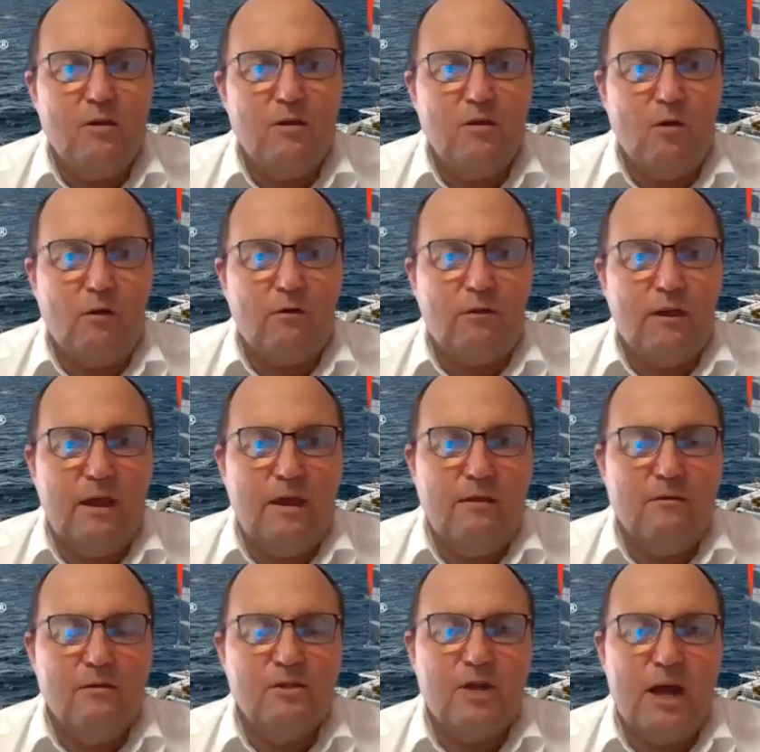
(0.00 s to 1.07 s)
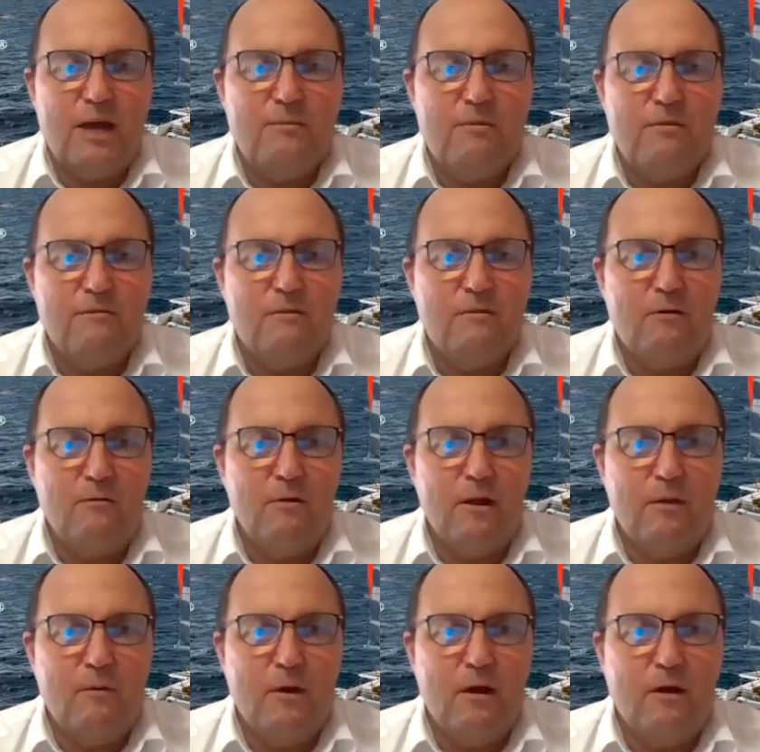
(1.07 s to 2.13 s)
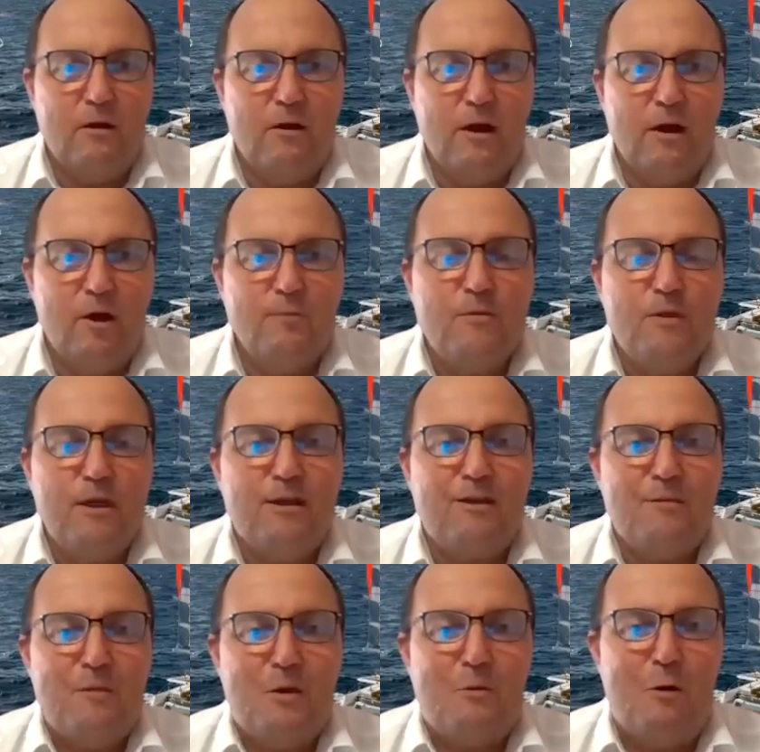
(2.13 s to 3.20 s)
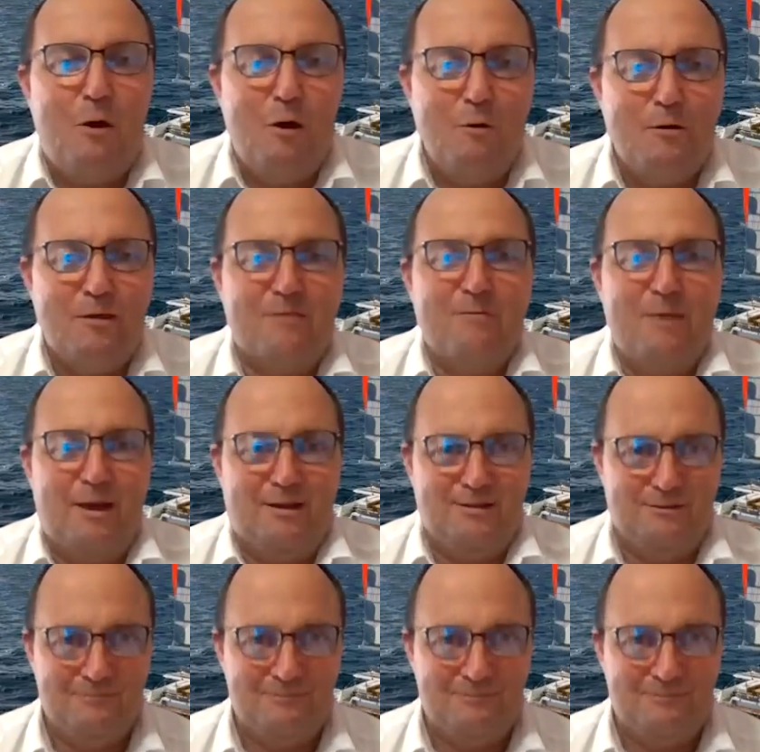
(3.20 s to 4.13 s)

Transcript: yacht there. James, you've done really well, and I hope you get some inquiries, mate.